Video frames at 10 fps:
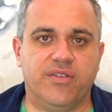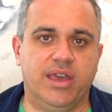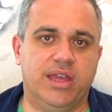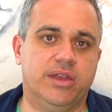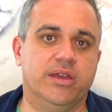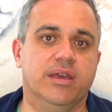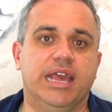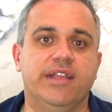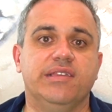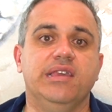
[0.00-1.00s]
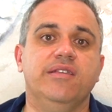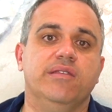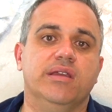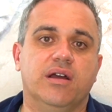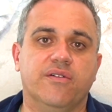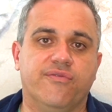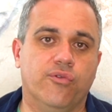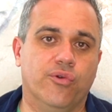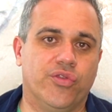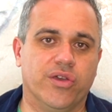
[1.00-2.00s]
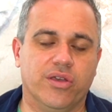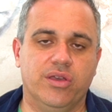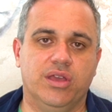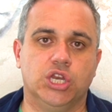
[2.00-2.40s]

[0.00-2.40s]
And it's easy enough for the